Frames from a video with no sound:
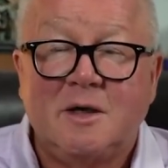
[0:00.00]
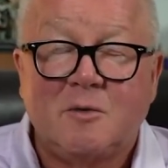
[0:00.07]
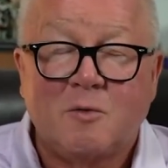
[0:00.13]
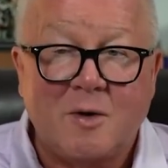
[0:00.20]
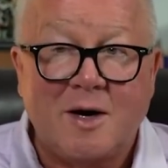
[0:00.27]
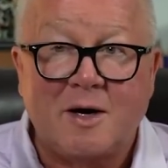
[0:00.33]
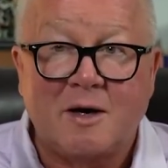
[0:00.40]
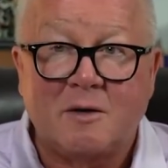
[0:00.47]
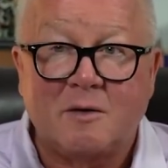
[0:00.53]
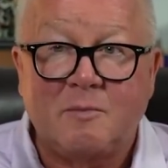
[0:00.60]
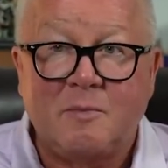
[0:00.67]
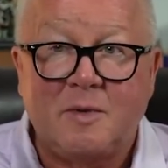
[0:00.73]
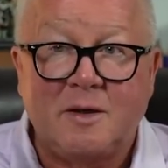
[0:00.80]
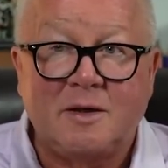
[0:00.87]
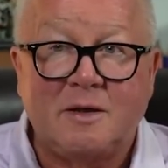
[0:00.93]
Rare,
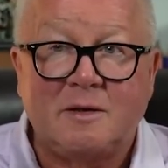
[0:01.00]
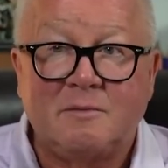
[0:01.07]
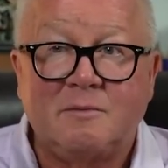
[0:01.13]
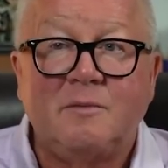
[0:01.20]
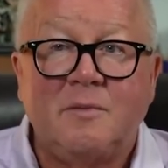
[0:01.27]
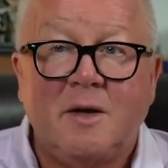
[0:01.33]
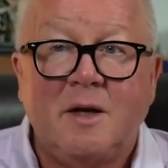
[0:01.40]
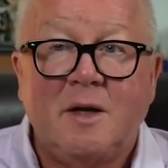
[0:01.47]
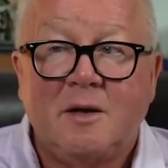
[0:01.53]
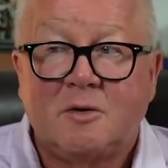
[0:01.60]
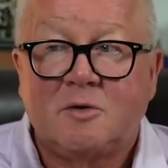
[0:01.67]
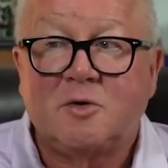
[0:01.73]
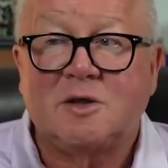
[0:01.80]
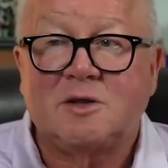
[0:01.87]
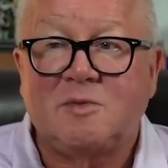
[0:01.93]
but.
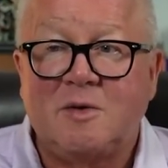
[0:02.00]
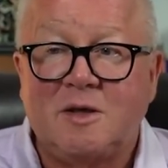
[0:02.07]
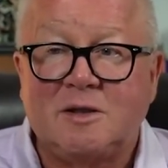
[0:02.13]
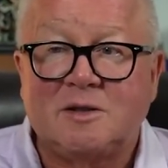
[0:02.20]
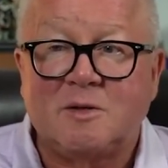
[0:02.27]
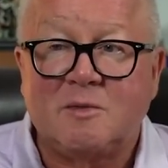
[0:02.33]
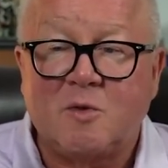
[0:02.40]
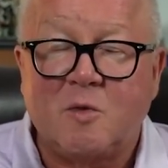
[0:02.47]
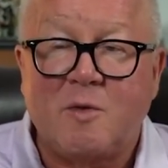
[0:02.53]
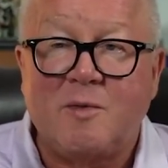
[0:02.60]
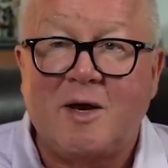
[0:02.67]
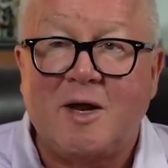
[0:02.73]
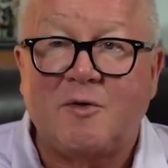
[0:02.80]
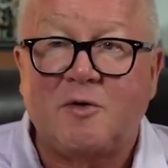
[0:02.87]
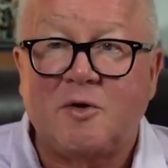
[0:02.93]
Trust me, some of the women
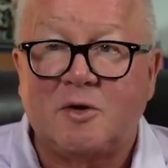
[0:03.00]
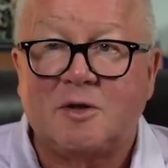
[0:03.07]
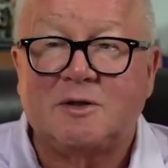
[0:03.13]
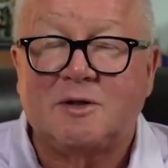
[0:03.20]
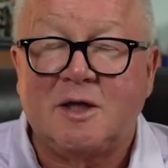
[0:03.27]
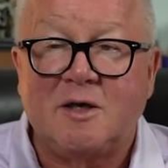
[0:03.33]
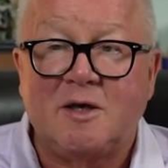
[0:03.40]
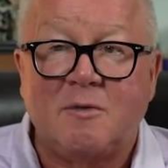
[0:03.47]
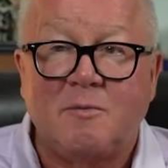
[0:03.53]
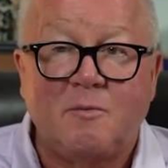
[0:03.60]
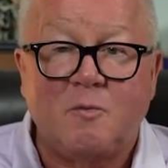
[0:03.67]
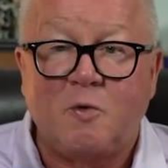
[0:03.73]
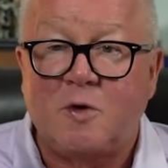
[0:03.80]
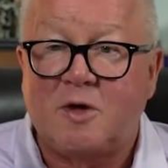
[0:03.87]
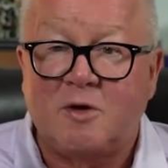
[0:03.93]
out there can tell you,
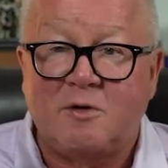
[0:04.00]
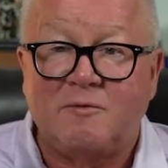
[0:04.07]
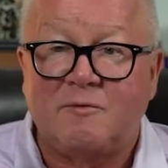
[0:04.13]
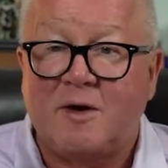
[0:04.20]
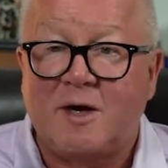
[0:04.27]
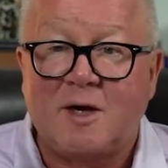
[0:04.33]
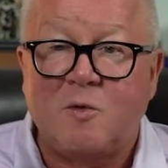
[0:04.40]
we couldn't find it.